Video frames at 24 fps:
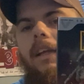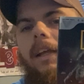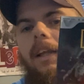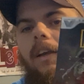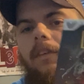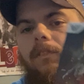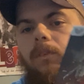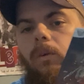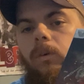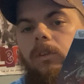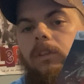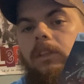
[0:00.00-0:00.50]
and
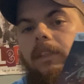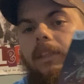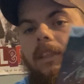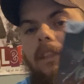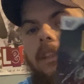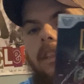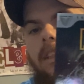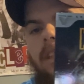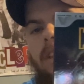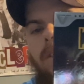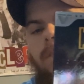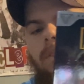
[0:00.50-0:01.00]
unfortunately
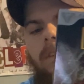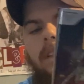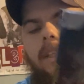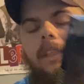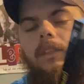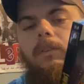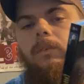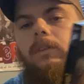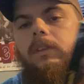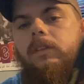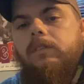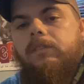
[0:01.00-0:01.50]
this is the one
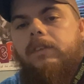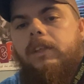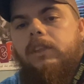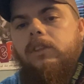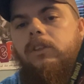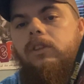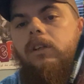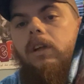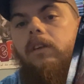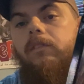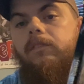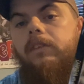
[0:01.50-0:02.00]
that's with the
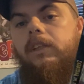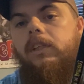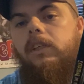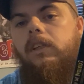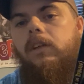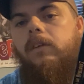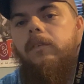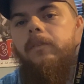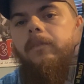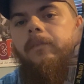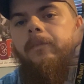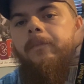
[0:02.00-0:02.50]
Vestron
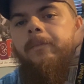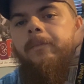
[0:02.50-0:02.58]
video.